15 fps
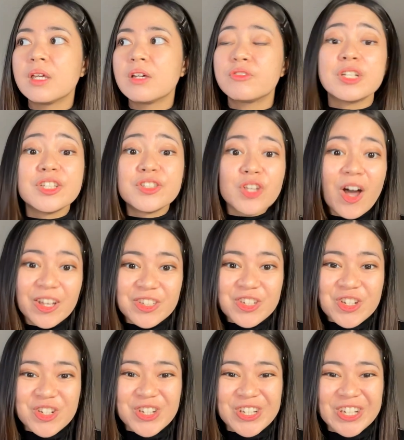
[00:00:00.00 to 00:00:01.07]

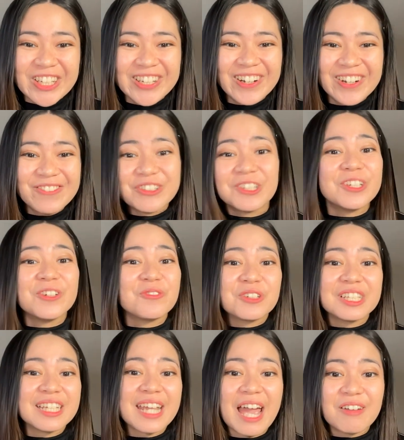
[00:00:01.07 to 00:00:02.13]
retouch, we didn't
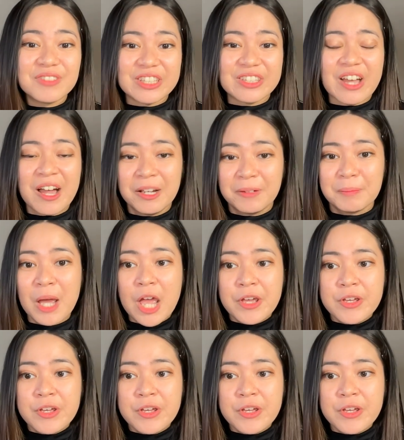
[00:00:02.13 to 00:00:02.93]
really have the time.